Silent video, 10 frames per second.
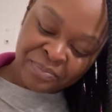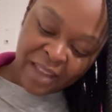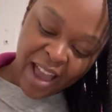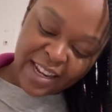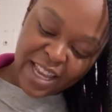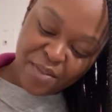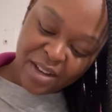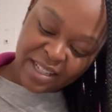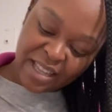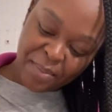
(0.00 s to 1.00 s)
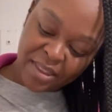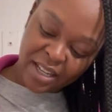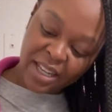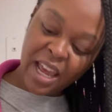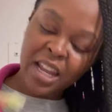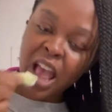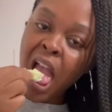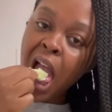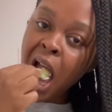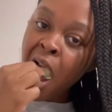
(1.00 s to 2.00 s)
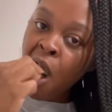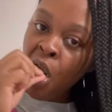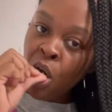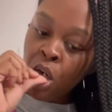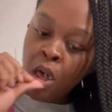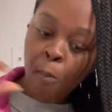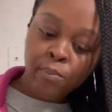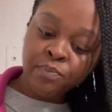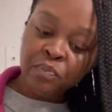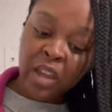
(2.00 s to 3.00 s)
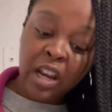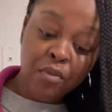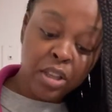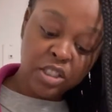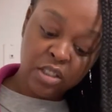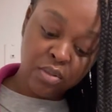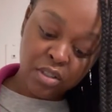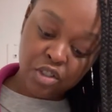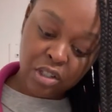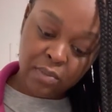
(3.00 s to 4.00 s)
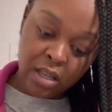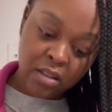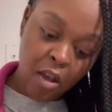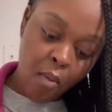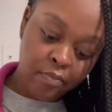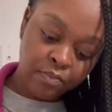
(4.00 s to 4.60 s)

I need one because I've been looking at it and I really just wanted to treat myself.